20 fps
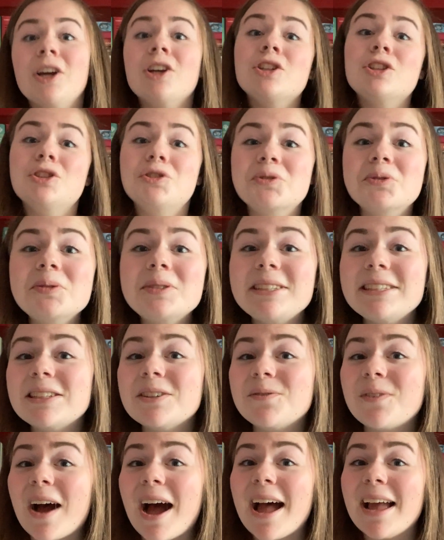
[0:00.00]
you need
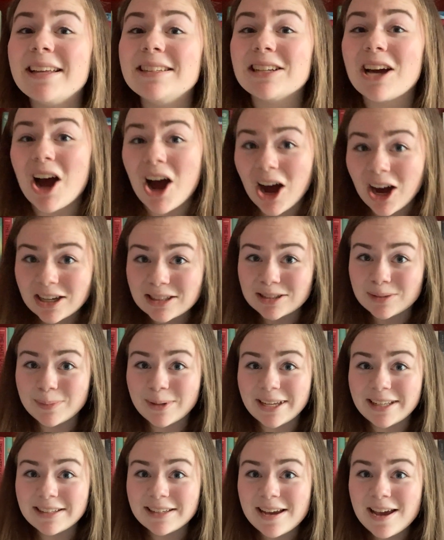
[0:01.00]
to find a
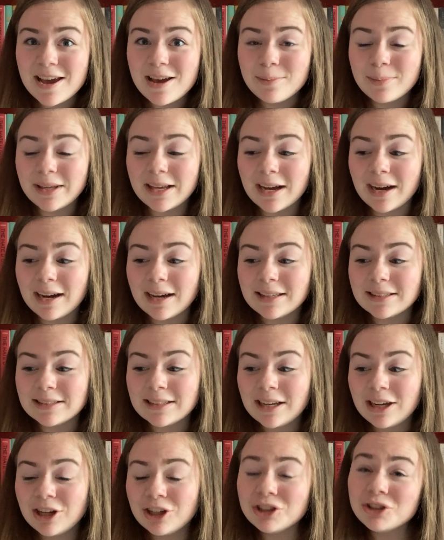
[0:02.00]
husband because
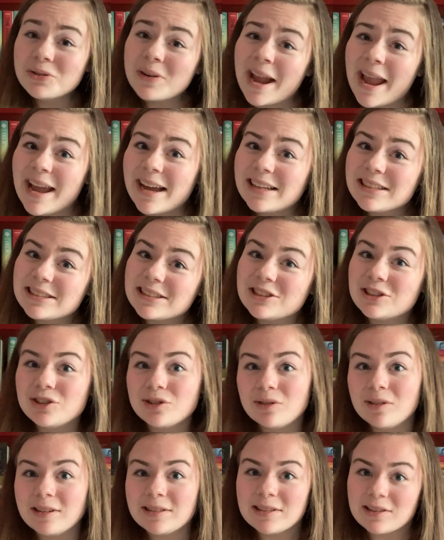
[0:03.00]
you can't
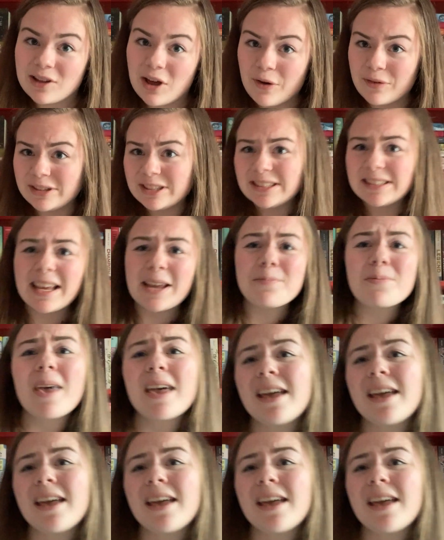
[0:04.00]
do this alone. And she's like,